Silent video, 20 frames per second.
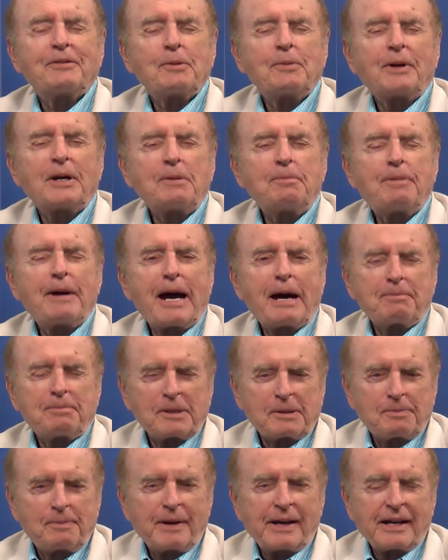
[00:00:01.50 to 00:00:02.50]
Hi, everybody.
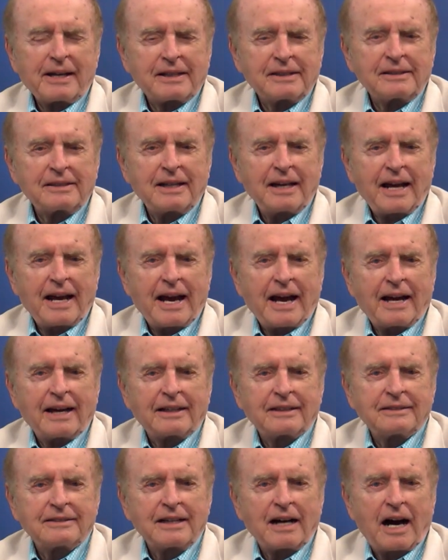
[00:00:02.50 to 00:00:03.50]
Pat McMahon,
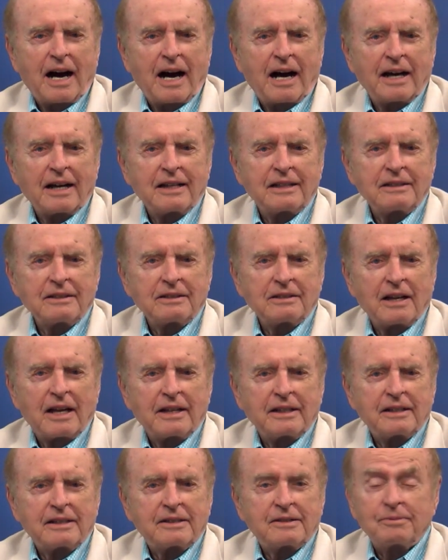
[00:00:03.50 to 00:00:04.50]
and I,
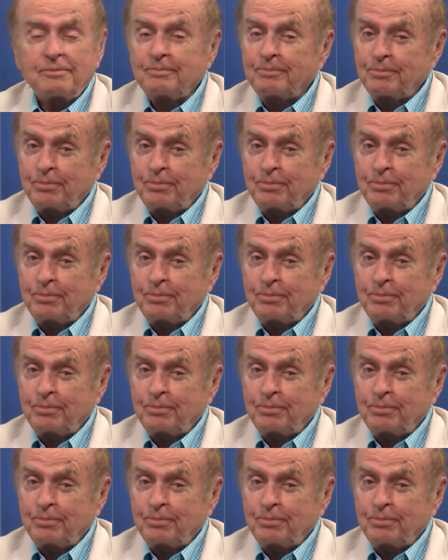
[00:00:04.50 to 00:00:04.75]
like